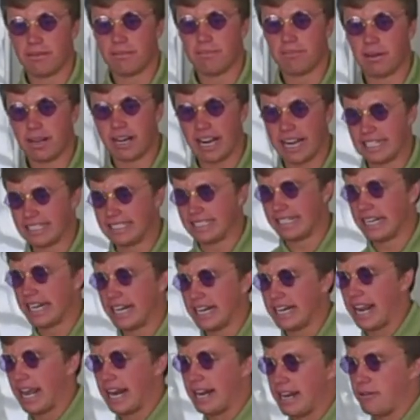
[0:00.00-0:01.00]
But I did
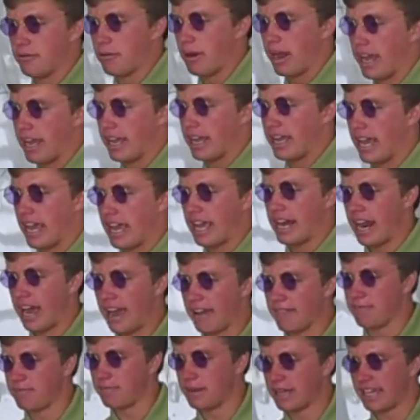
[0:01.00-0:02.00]
it anyway, and
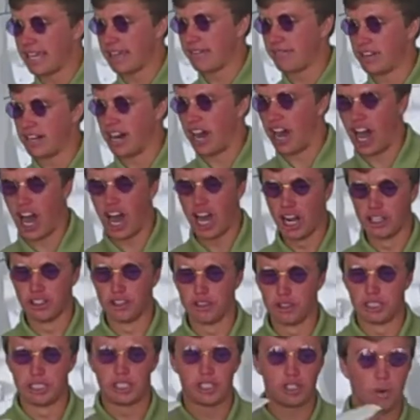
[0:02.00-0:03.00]
I've been giving
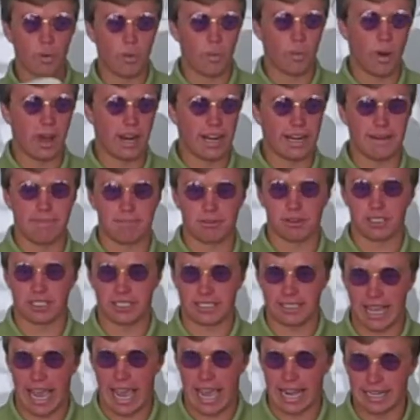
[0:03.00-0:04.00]

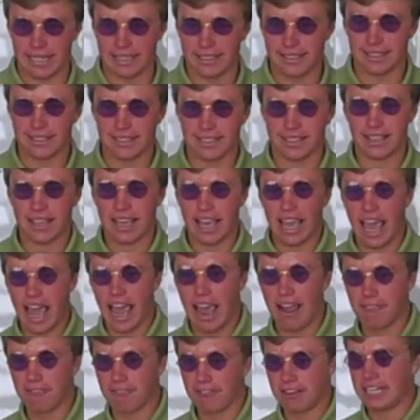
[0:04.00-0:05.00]
120%
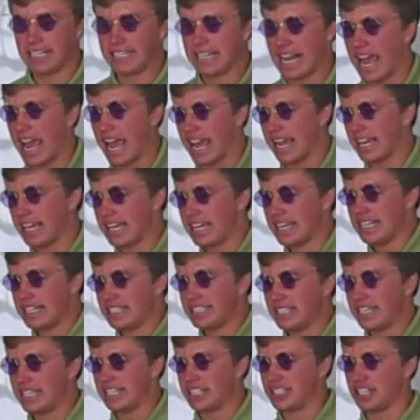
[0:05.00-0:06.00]
every day
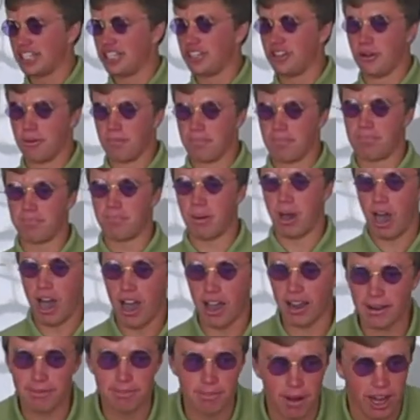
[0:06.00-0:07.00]
teaching you
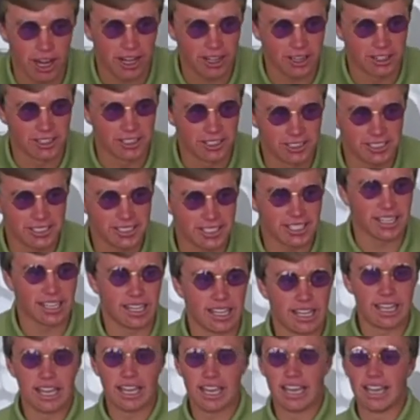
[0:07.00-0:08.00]
pugmuckers
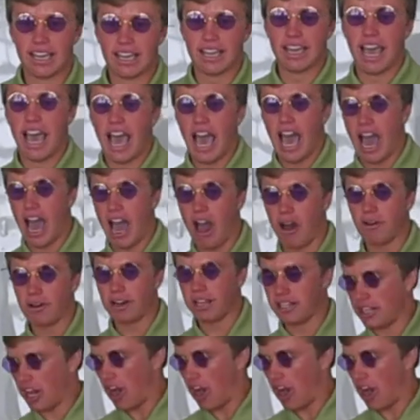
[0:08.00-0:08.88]
how to